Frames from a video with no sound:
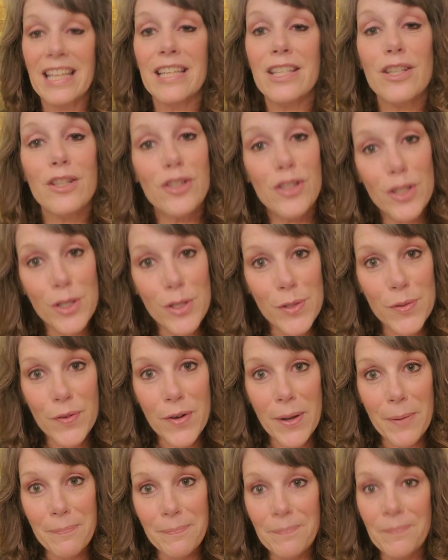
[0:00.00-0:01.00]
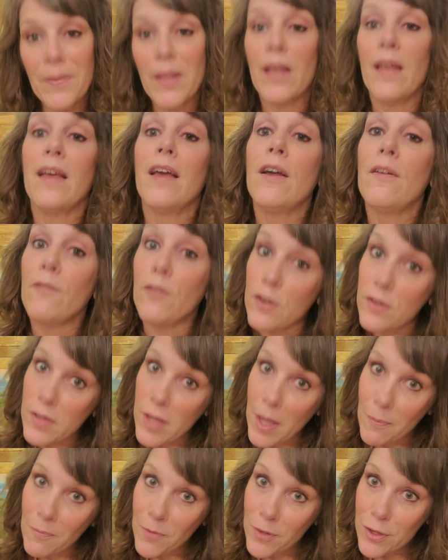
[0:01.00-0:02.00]
to choose from. First
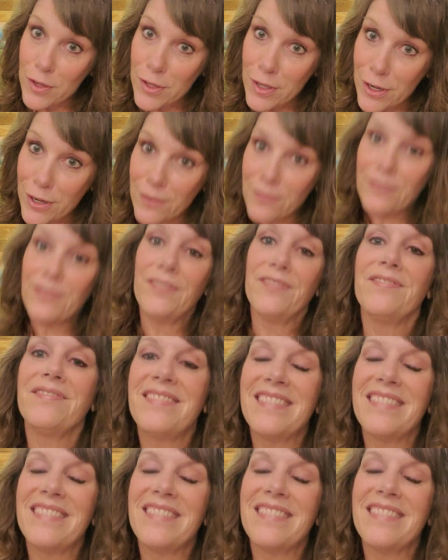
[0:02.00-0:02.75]
come, first serve.